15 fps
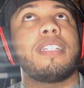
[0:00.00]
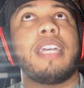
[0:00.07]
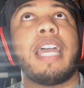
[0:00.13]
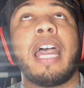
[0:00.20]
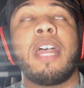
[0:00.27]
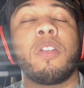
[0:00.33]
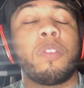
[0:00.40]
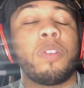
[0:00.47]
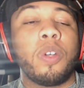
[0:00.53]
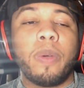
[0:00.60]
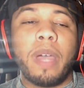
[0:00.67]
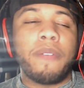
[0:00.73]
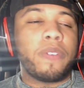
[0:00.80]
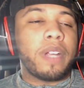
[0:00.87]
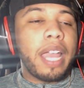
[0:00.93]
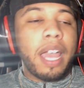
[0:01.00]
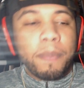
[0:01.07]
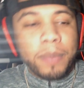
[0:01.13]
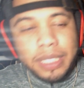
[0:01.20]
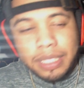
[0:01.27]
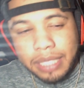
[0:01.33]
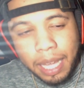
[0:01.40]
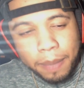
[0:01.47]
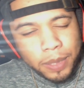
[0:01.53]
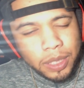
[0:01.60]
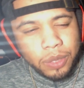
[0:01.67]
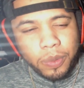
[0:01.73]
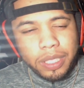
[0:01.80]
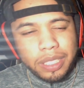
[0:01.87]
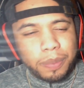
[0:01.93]
I don't know, I forgot how much damage
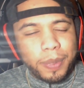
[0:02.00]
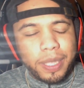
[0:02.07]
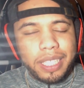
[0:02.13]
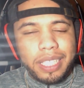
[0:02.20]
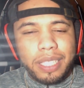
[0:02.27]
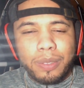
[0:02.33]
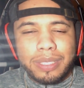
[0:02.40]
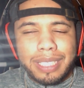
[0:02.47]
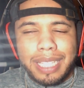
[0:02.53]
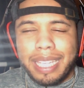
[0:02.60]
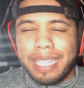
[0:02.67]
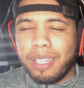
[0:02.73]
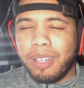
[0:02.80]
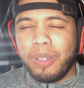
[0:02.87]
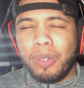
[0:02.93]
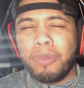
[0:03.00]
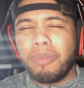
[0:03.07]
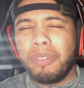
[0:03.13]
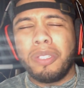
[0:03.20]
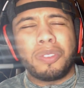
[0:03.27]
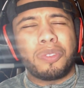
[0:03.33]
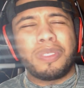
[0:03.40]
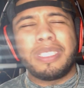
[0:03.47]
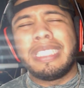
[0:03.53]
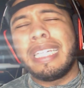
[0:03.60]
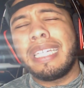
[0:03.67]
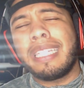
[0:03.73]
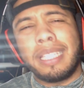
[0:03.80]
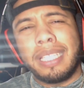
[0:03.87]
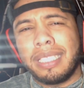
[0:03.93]
it was, but it was like, it was
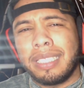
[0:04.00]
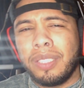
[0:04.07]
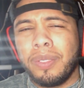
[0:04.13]
ridiculous.